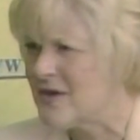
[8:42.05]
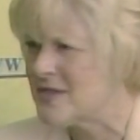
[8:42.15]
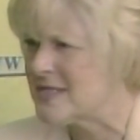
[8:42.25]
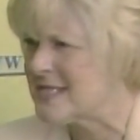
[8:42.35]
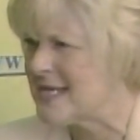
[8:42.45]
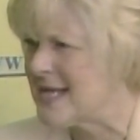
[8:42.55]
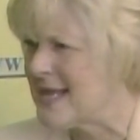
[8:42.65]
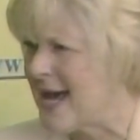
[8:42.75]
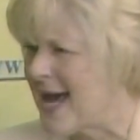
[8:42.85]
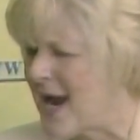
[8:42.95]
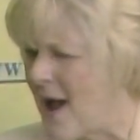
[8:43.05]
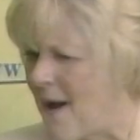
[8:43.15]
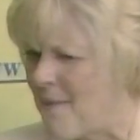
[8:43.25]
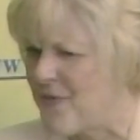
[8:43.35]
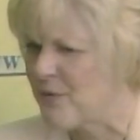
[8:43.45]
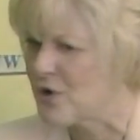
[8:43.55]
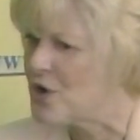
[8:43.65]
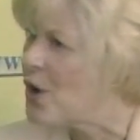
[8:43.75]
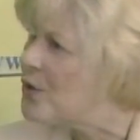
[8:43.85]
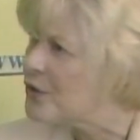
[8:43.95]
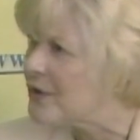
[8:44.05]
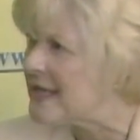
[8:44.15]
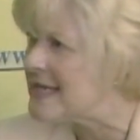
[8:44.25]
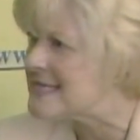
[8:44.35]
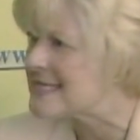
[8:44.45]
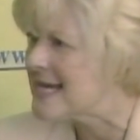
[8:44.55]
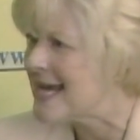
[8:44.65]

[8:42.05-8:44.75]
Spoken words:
could see that there were notaries